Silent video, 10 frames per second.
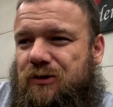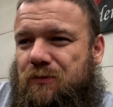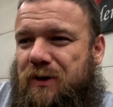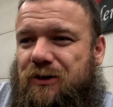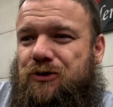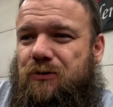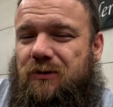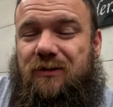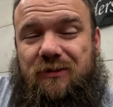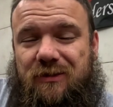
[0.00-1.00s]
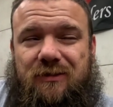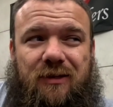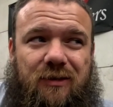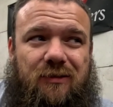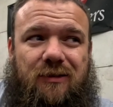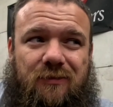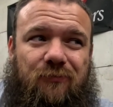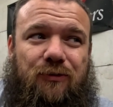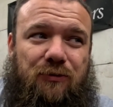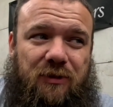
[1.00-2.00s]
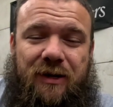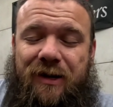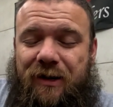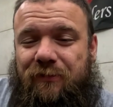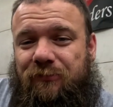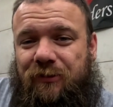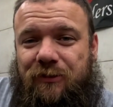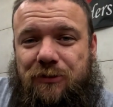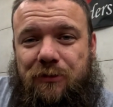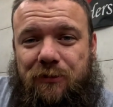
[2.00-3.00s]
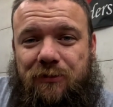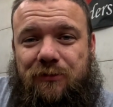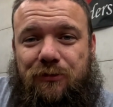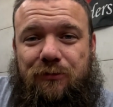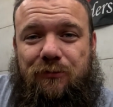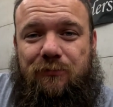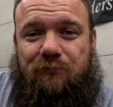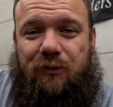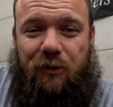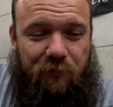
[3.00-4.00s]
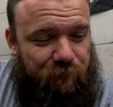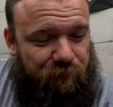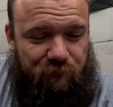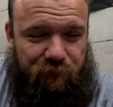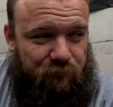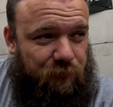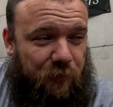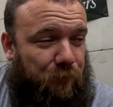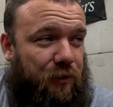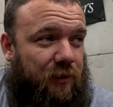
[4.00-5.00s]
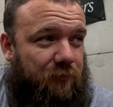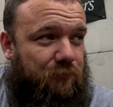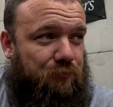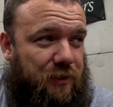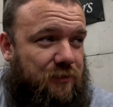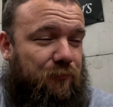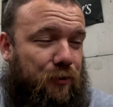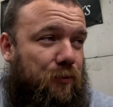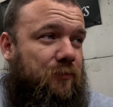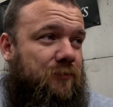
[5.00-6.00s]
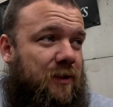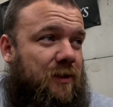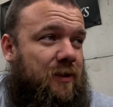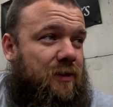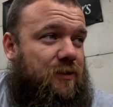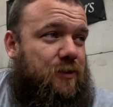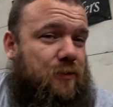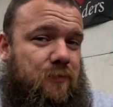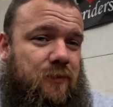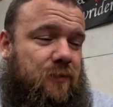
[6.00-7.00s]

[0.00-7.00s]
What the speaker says: make sure that this thing doesn't fold in half and turn into a complete piece of poop. So,